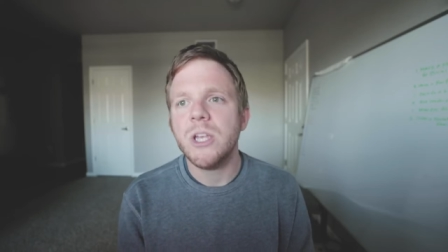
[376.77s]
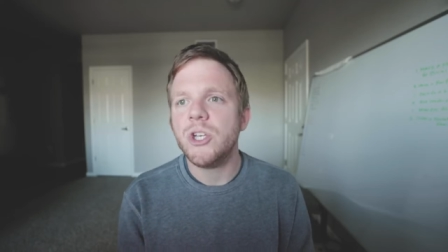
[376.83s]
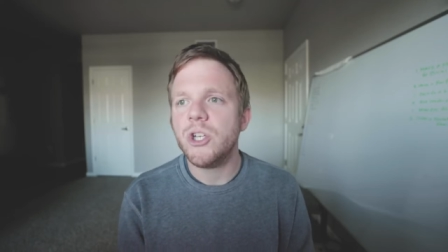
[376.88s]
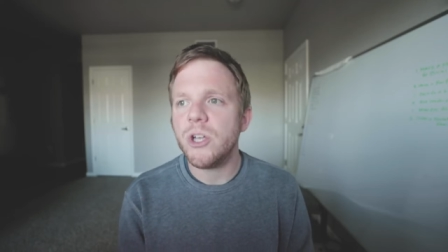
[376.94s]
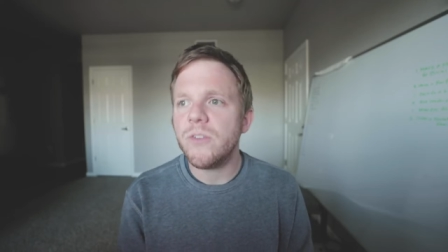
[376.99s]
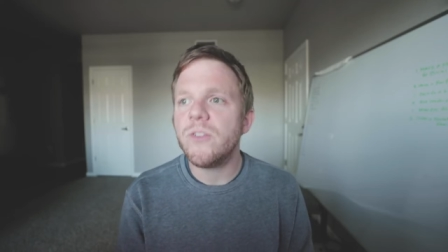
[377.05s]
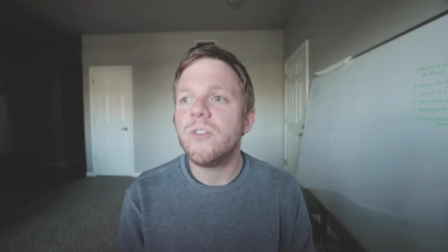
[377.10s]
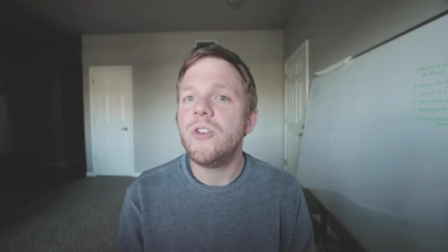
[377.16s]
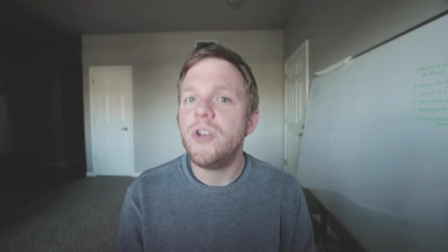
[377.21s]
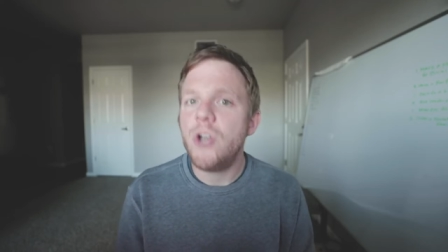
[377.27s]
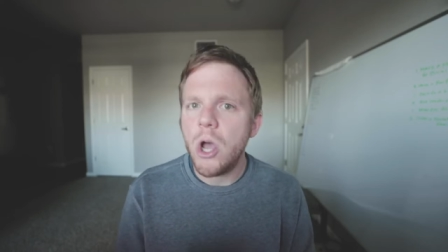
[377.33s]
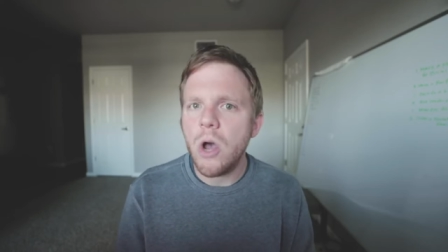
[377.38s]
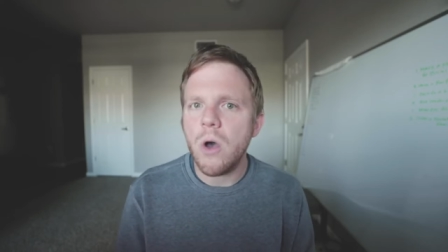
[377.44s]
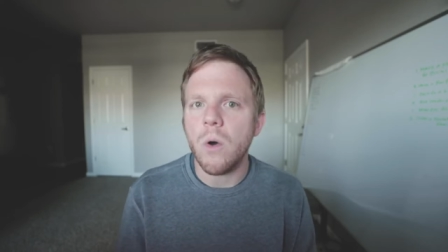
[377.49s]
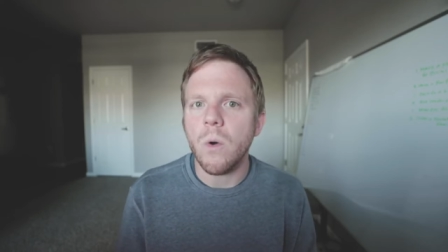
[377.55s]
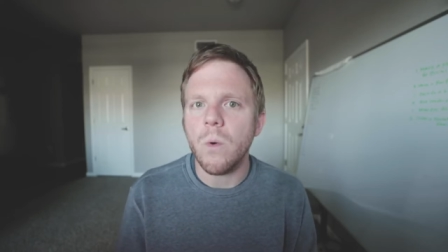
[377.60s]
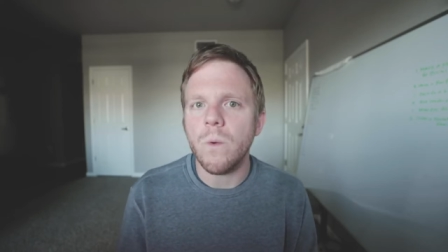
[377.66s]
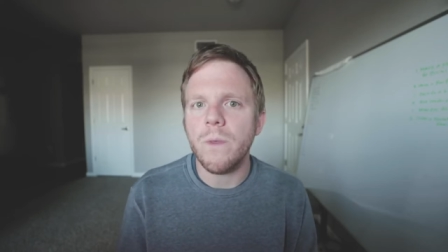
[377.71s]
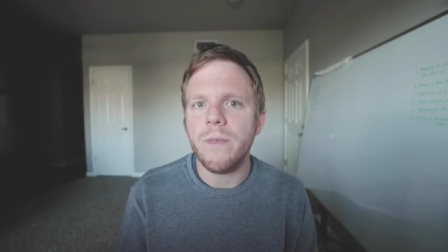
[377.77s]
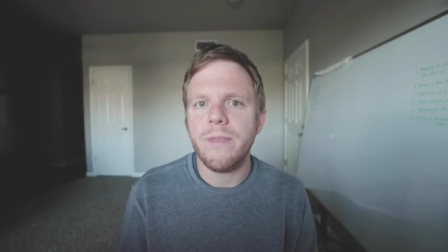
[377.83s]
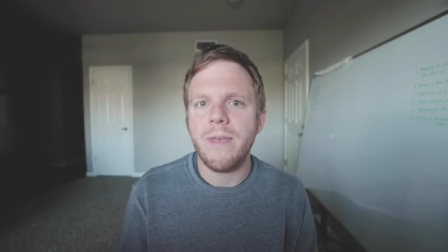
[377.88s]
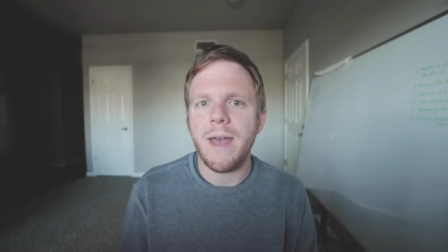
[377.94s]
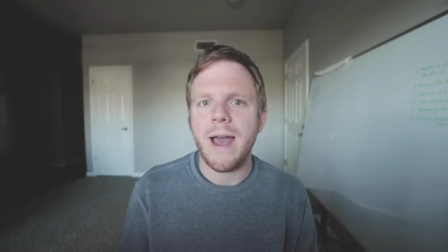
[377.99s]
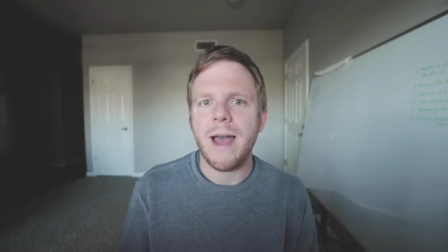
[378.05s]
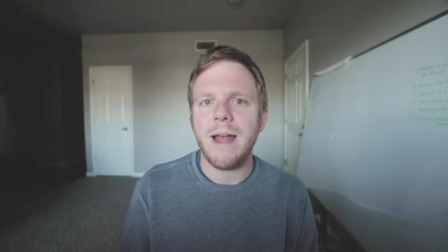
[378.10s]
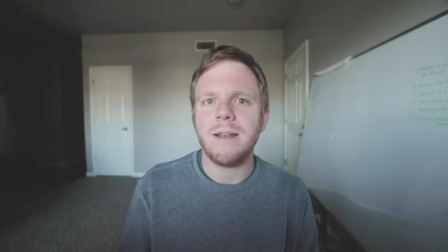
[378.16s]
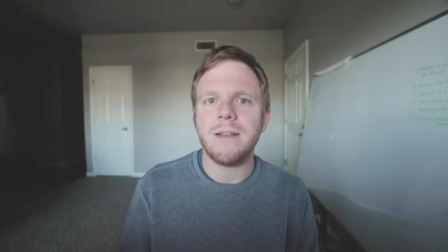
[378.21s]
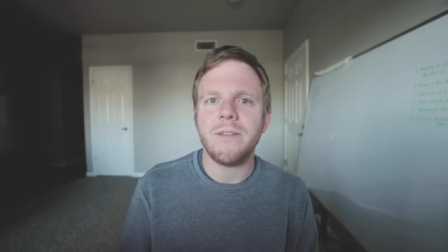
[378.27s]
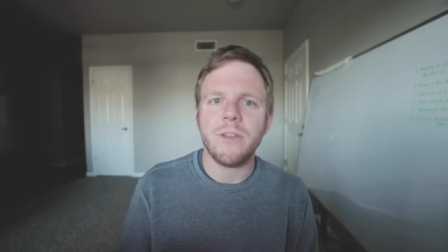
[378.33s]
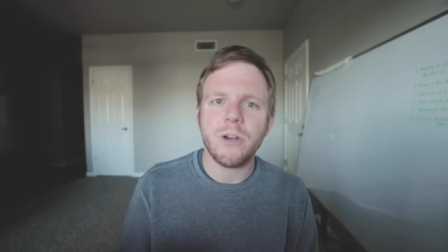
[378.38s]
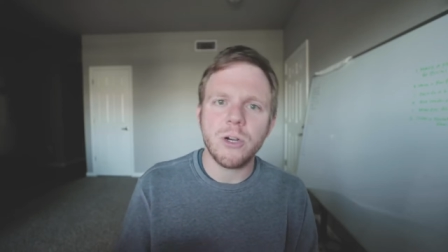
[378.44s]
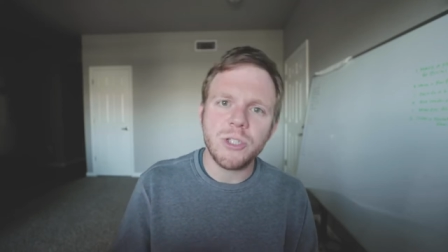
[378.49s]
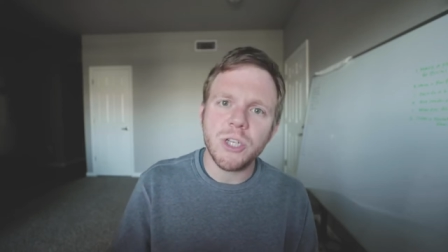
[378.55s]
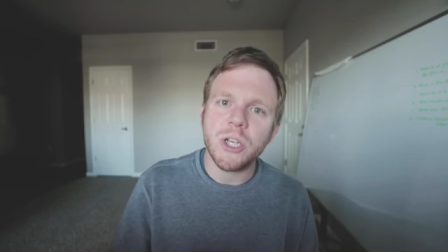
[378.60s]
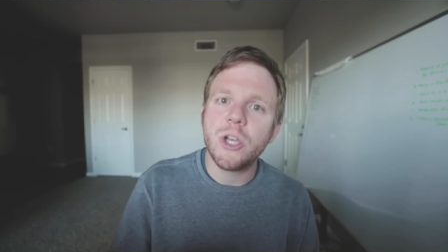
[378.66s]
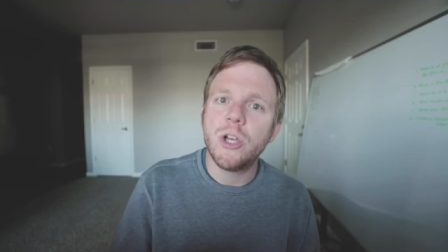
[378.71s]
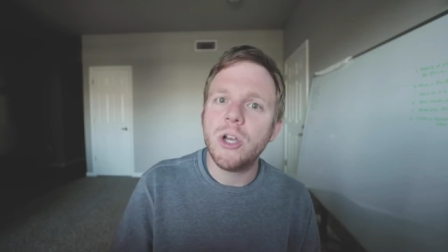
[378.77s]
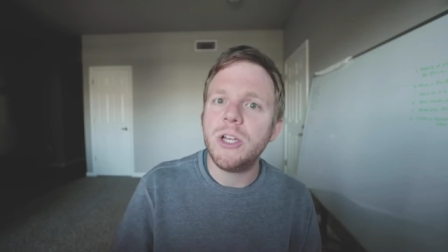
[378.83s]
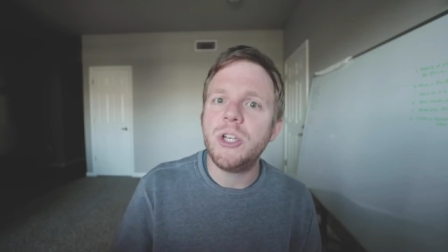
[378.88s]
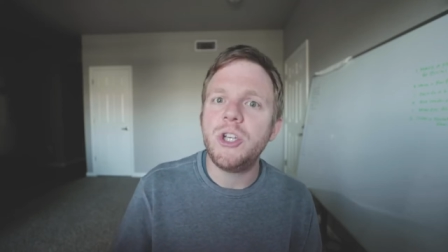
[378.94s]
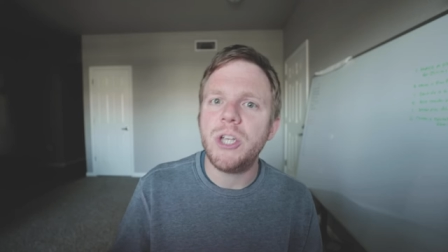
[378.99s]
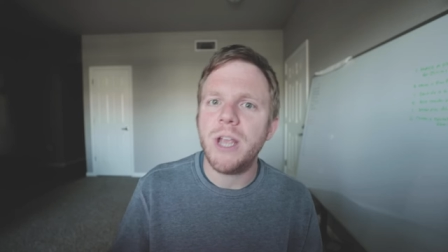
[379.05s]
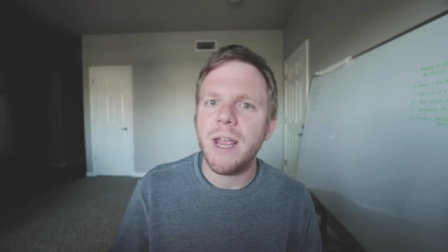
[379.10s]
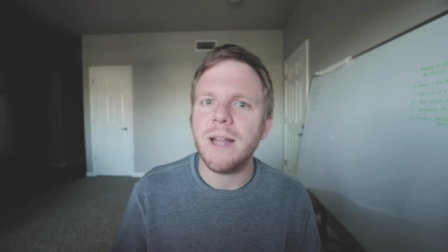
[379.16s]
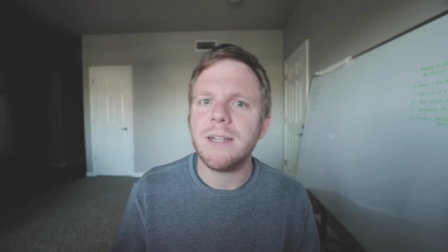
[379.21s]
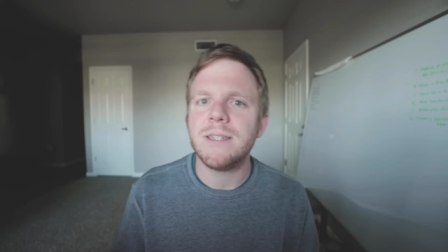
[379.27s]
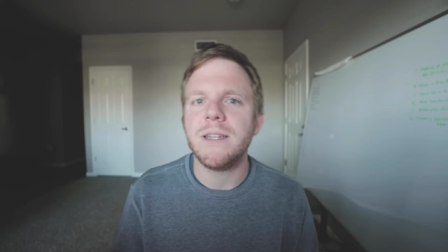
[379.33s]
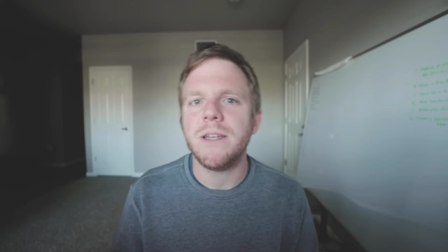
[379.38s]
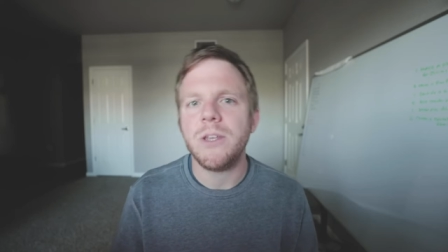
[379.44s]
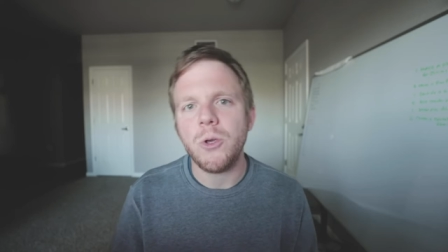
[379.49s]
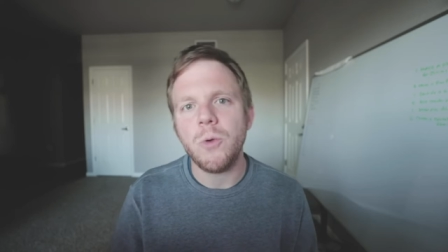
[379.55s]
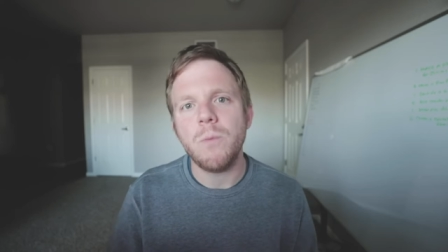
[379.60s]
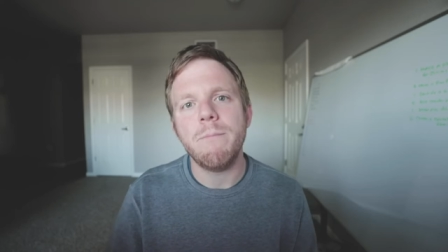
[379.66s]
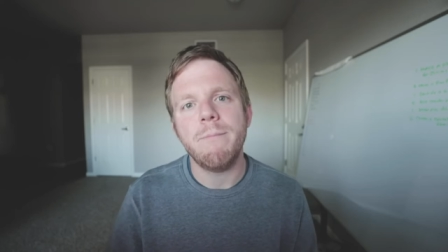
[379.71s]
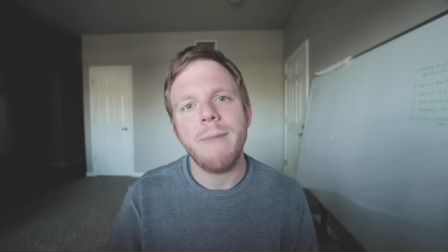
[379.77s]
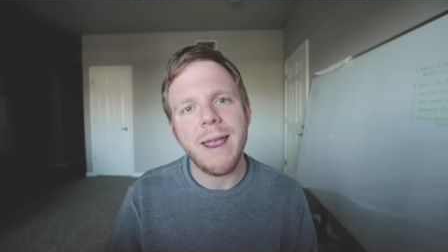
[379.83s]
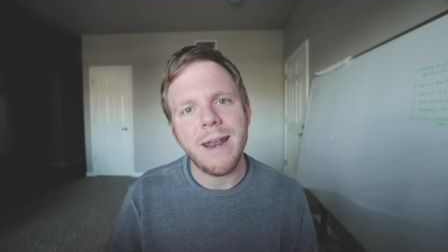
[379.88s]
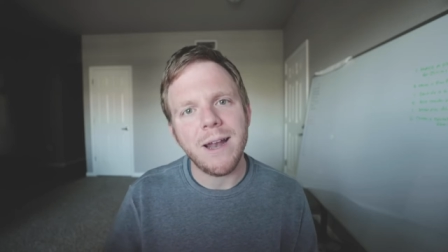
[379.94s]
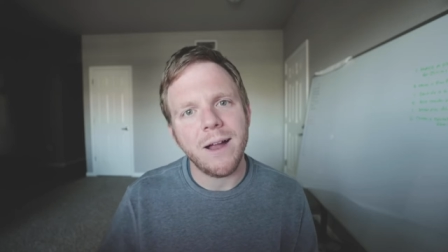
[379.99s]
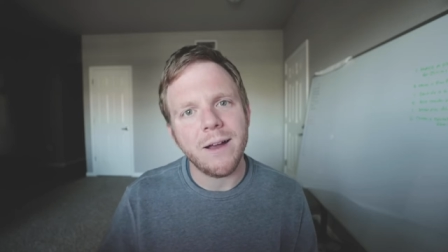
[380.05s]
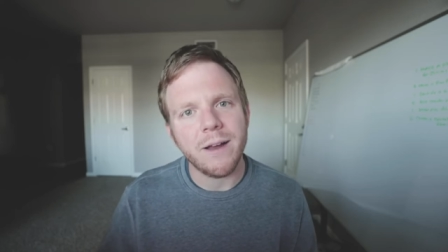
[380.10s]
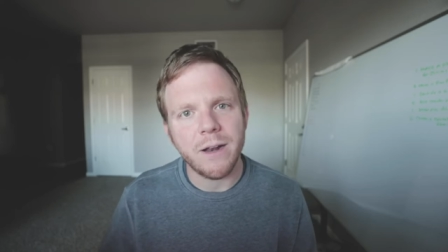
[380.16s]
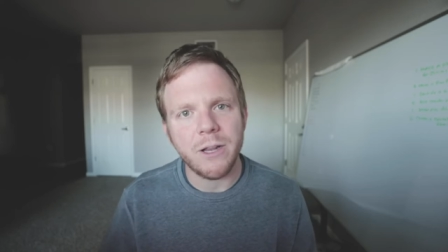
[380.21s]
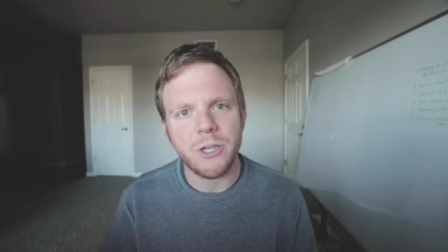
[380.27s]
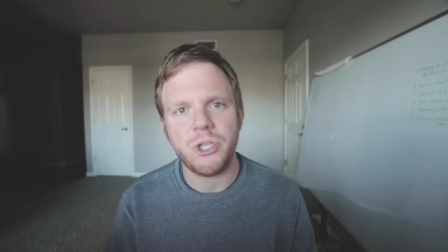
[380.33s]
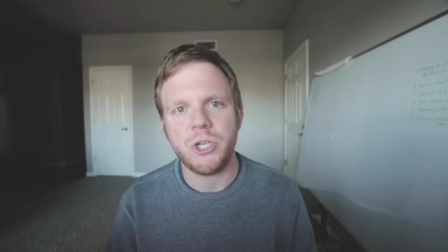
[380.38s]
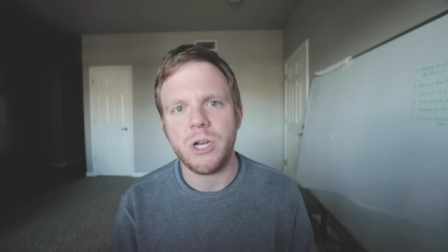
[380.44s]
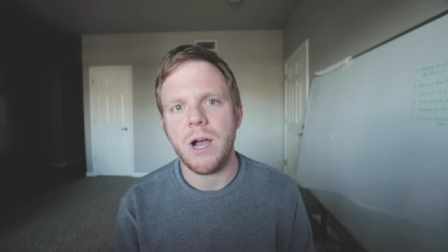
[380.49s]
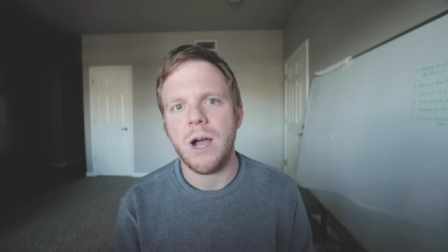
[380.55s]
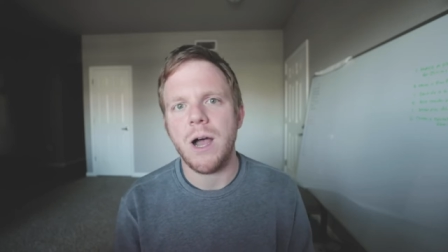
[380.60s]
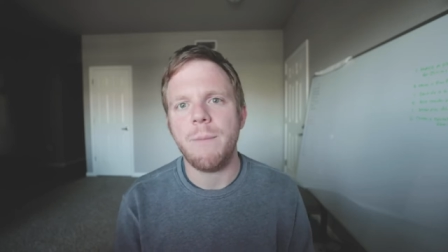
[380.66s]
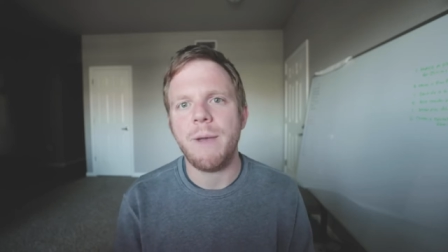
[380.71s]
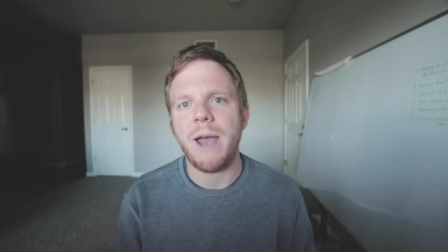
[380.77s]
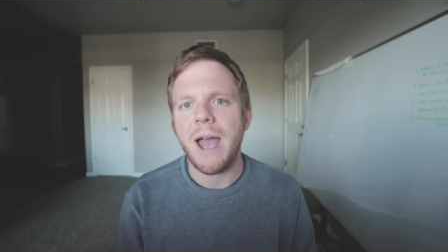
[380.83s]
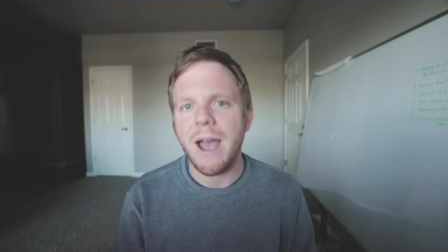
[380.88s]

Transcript: just know that there's a good chance that you may not get a job